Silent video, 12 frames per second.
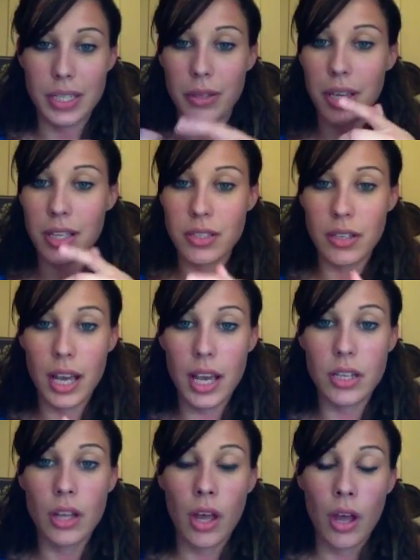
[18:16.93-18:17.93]
So
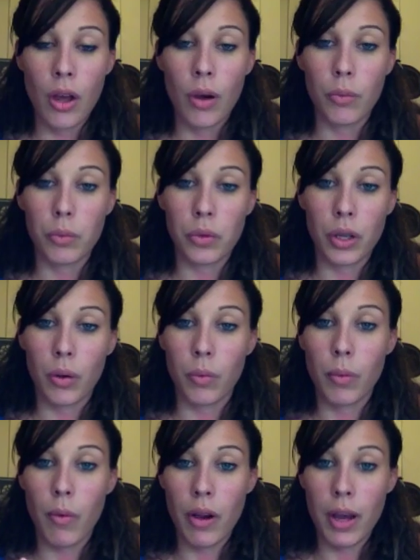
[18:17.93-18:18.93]
yesterday, you know,
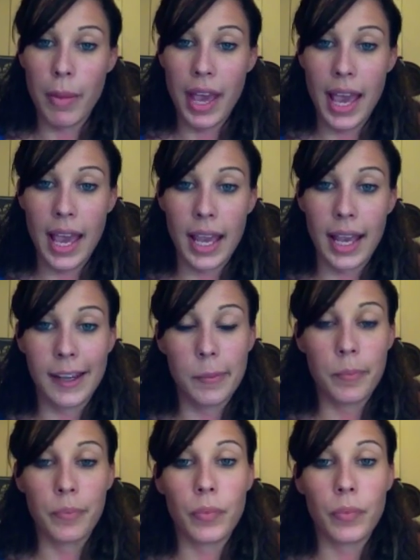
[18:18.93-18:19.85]
we woke up at 8.